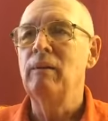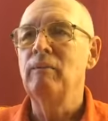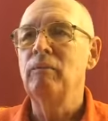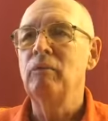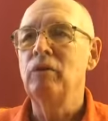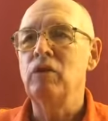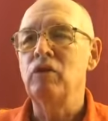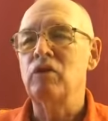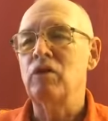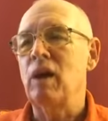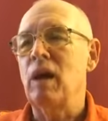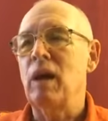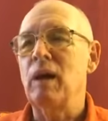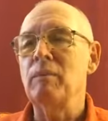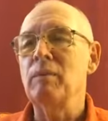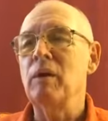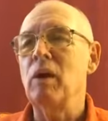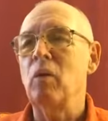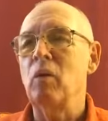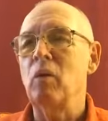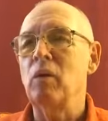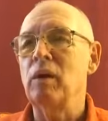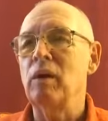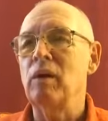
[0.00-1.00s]
You say, I'm
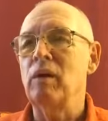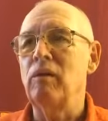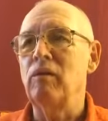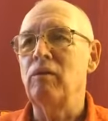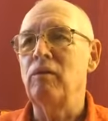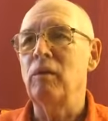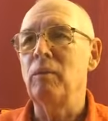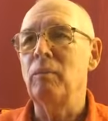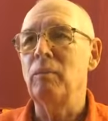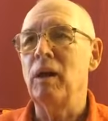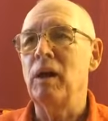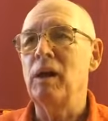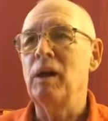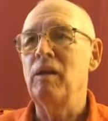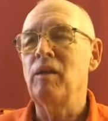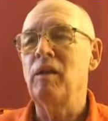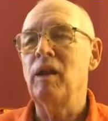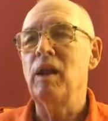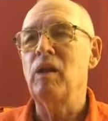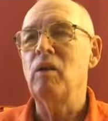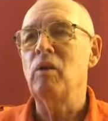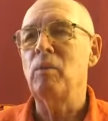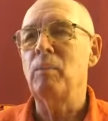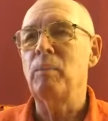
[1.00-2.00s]
not working for money.
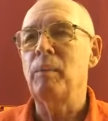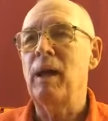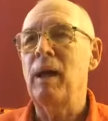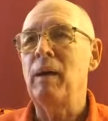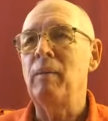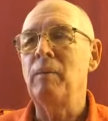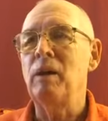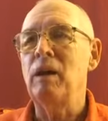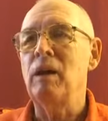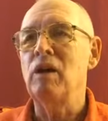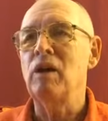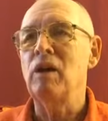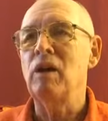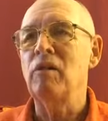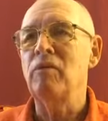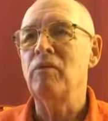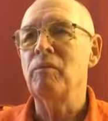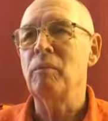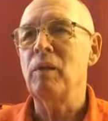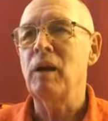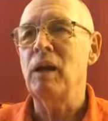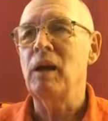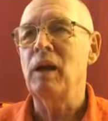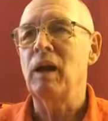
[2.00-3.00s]
They don't pay me enough
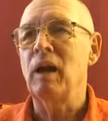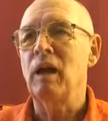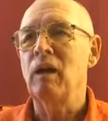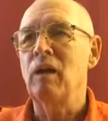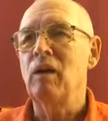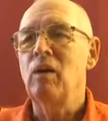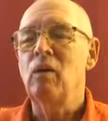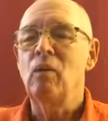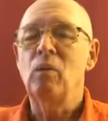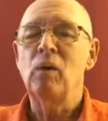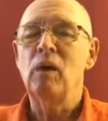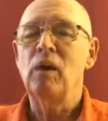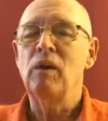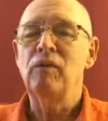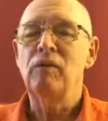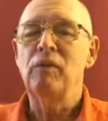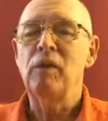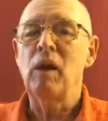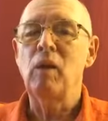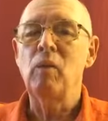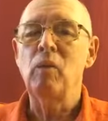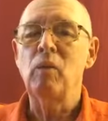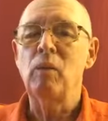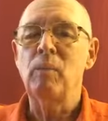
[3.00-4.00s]
money. Well, if
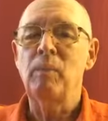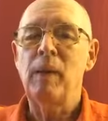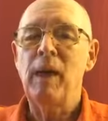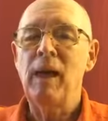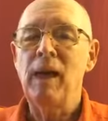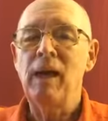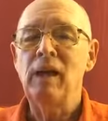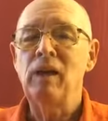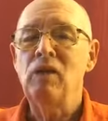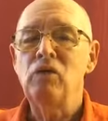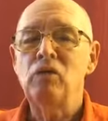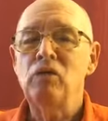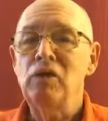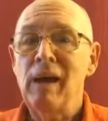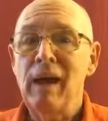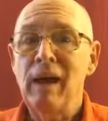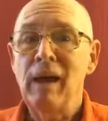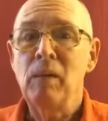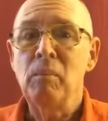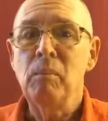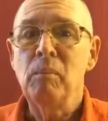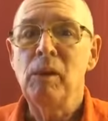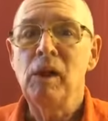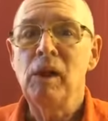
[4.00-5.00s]
they were paying you
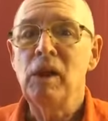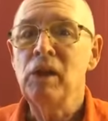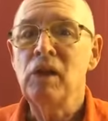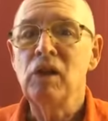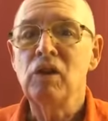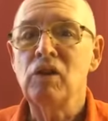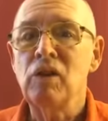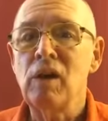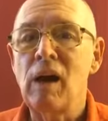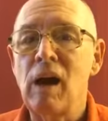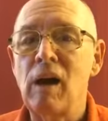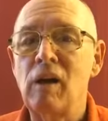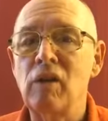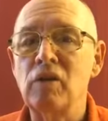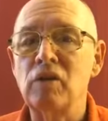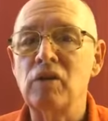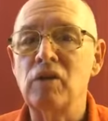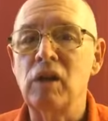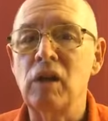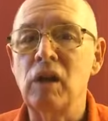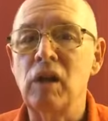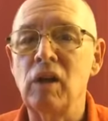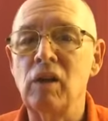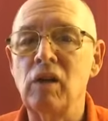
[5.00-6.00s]
$10 million a
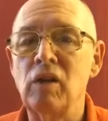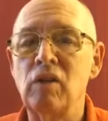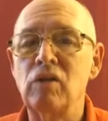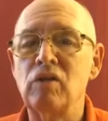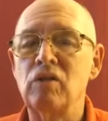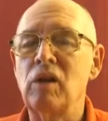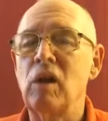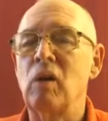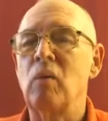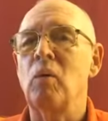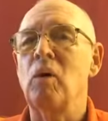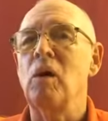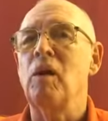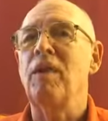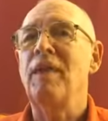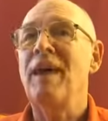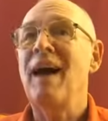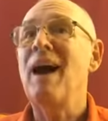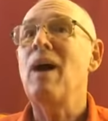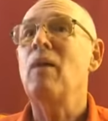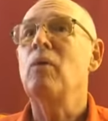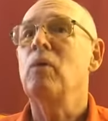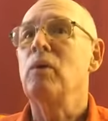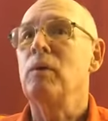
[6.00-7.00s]
year, you say, well,
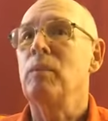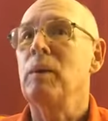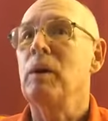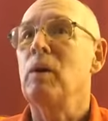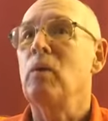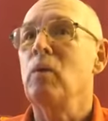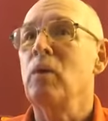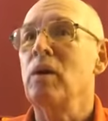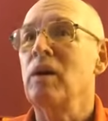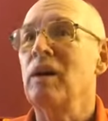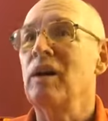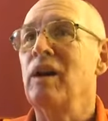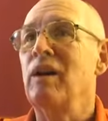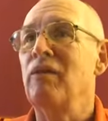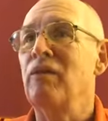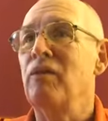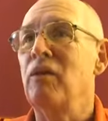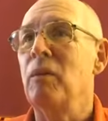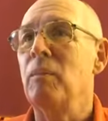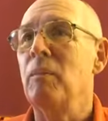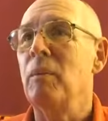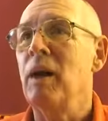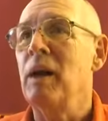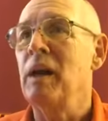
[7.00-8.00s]
that would be working for
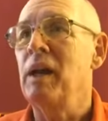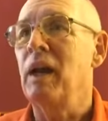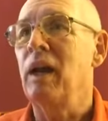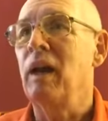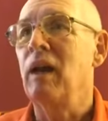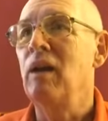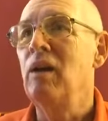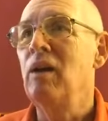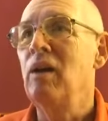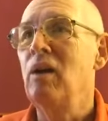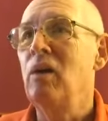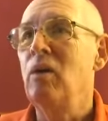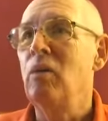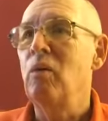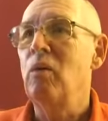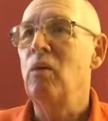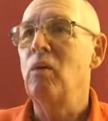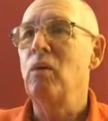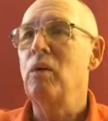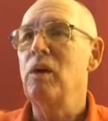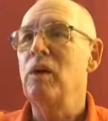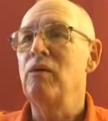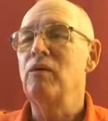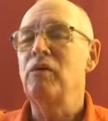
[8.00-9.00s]
money. Well,
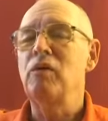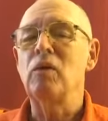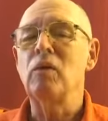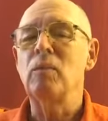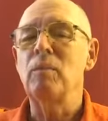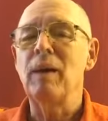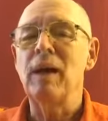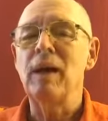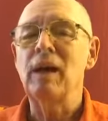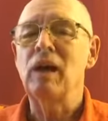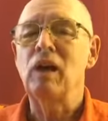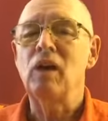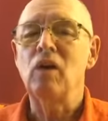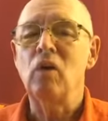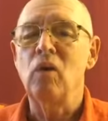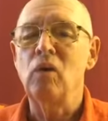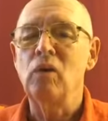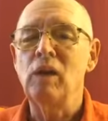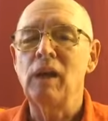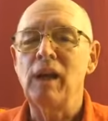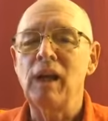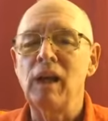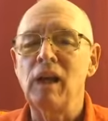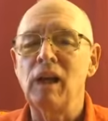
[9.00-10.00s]
what if you're making
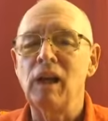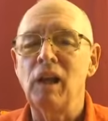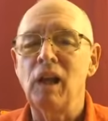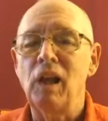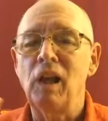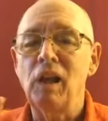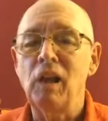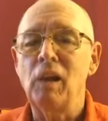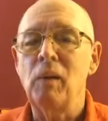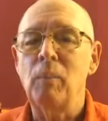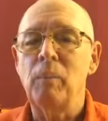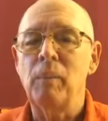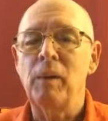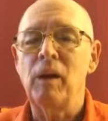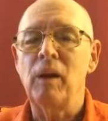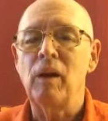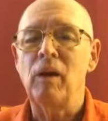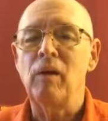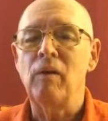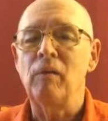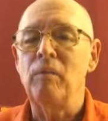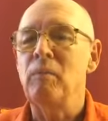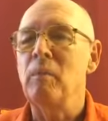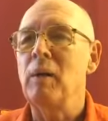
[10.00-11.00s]
only a little bit
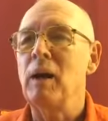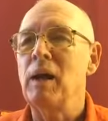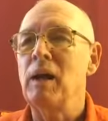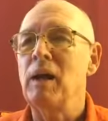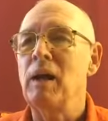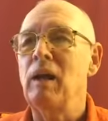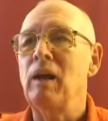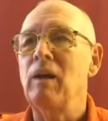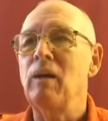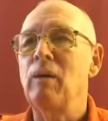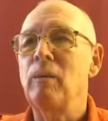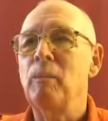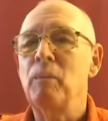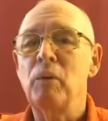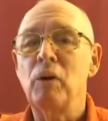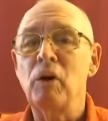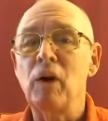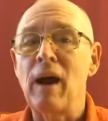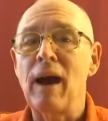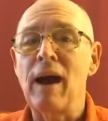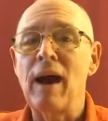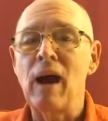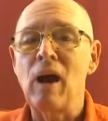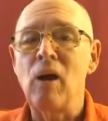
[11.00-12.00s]
of money per
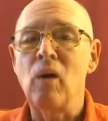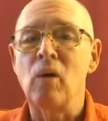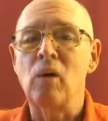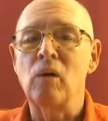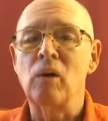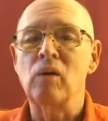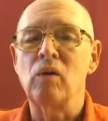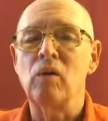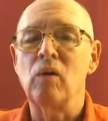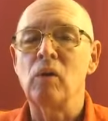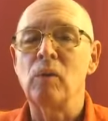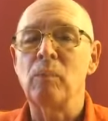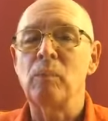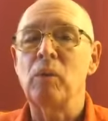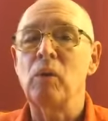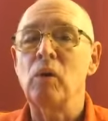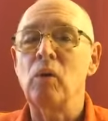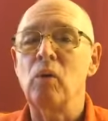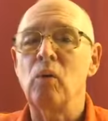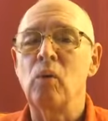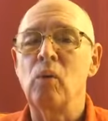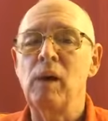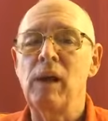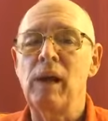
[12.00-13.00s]
hour or per
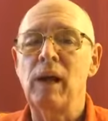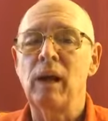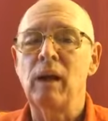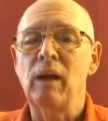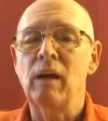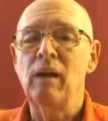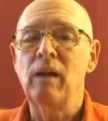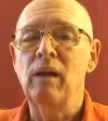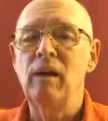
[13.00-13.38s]
week?